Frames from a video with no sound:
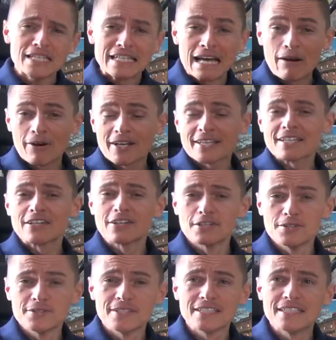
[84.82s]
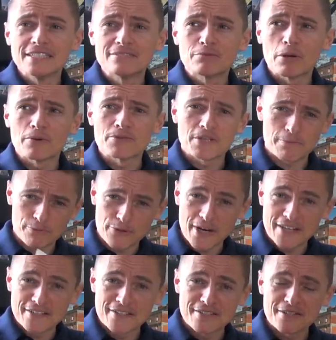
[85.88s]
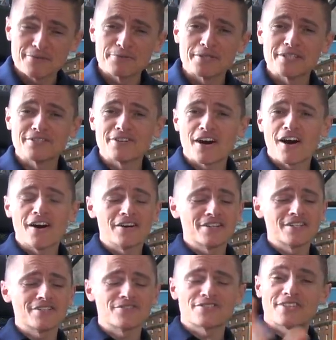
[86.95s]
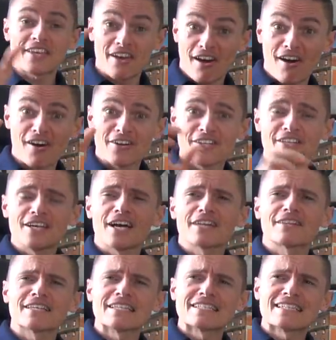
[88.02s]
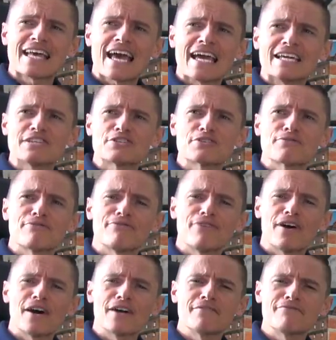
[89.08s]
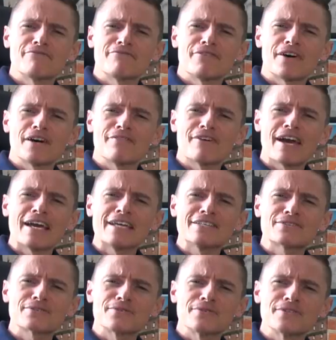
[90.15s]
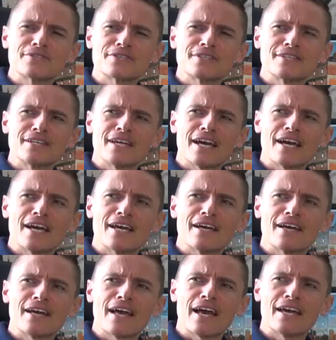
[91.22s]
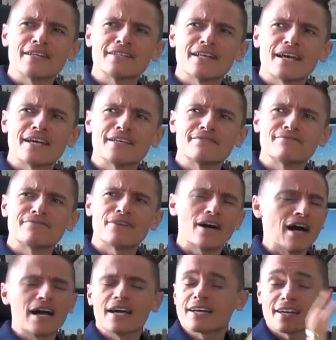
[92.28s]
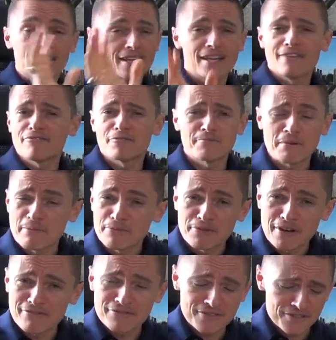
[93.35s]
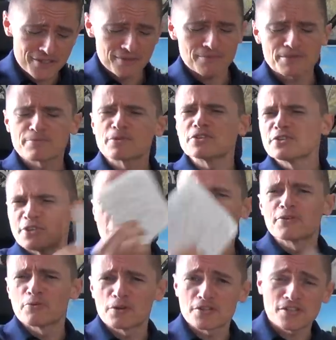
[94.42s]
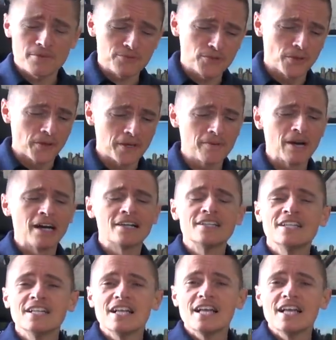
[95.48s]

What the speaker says: now I included, what was it, Predator with Arnie's, the Arnie. I think it's the H558 or is it the 88? I can never remember reference numbers, but you know the watch I'm talking about.